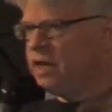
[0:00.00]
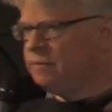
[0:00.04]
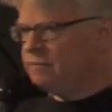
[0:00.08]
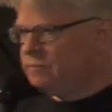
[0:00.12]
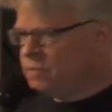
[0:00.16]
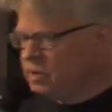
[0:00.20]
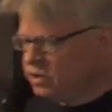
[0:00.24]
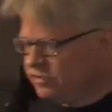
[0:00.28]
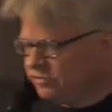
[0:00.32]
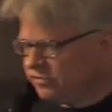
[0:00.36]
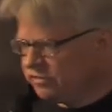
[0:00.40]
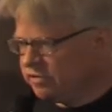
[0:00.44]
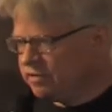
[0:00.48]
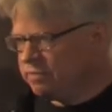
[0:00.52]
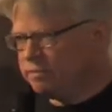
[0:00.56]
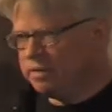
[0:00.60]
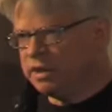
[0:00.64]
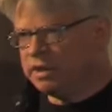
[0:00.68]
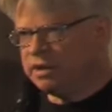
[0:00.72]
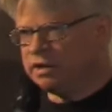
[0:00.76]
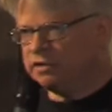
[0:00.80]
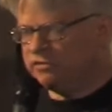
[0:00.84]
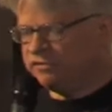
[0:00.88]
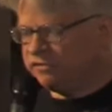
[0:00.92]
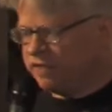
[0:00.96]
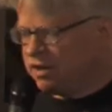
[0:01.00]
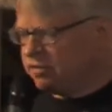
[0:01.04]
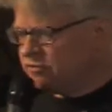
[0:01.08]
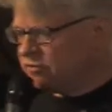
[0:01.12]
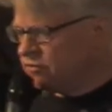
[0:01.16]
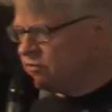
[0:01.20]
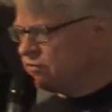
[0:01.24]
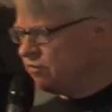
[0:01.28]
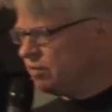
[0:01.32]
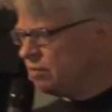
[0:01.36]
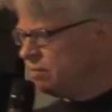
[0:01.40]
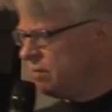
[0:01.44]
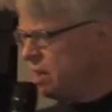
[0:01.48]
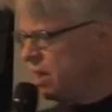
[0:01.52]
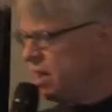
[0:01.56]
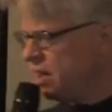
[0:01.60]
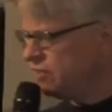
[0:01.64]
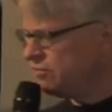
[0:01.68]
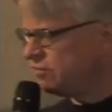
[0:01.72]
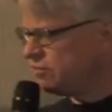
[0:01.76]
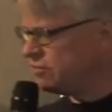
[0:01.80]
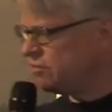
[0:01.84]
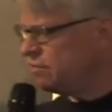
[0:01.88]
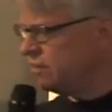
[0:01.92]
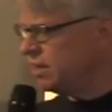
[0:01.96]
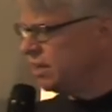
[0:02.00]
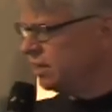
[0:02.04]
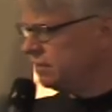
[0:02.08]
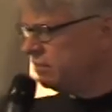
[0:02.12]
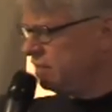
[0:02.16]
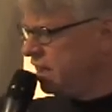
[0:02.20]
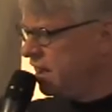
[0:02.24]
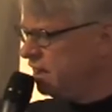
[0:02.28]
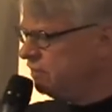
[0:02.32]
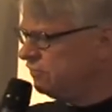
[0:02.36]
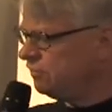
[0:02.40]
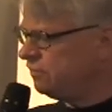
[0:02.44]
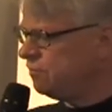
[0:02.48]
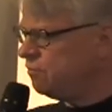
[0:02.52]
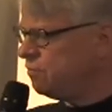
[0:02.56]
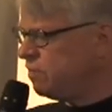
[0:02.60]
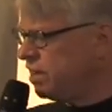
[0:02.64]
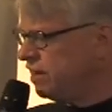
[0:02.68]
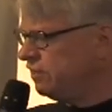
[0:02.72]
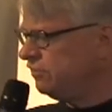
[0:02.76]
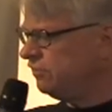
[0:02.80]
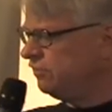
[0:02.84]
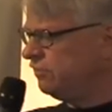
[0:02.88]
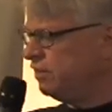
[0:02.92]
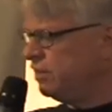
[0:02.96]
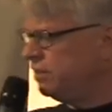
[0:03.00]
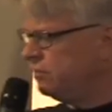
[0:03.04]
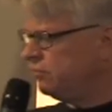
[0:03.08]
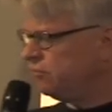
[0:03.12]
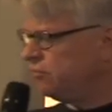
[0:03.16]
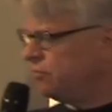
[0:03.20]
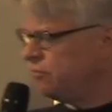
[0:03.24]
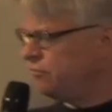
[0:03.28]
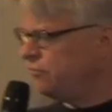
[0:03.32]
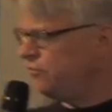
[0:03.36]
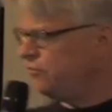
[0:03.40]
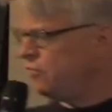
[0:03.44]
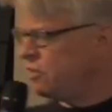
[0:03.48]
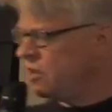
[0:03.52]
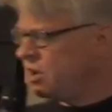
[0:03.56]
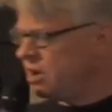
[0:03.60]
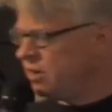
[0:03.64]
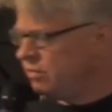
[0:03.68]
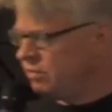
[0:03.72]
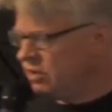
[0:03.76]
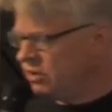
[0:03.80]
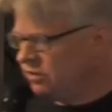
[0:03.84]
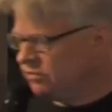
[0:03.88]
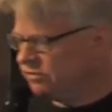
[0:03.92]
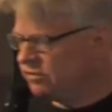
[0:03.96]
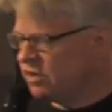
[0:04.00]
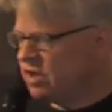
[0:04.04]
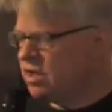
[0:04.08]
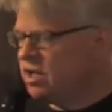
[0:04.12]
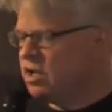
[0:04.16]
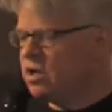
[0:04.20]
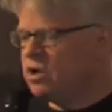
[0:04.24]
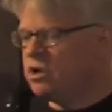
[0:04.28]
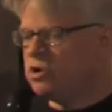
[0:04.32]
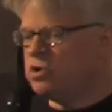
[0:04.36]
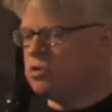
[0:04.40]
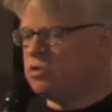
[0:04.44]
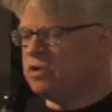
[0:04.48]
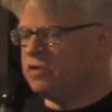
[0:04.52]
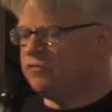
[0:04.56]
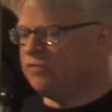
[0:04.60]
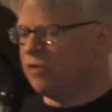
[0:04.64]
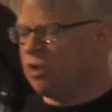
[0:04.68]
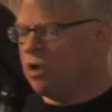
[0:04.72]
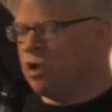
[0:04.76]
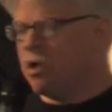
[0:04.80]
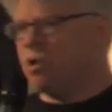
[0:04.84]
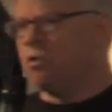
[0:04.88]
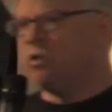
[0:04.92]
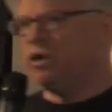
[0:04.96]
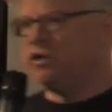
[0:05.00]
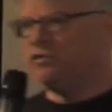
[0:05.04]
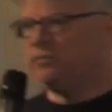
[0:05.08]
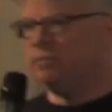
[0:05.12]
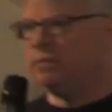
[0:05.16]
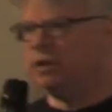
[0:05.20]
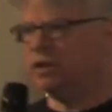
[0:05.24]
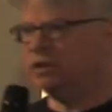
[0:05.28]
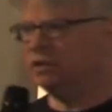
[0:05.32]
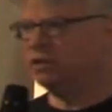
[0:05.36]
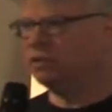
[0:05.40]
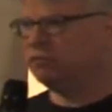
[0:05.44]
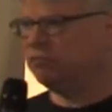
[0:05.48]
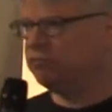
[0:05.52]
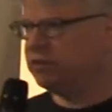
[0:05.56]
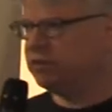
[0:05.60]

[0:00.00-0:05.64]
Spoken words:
and puts them in a central repository. It takes away seeds from farmers who have always been the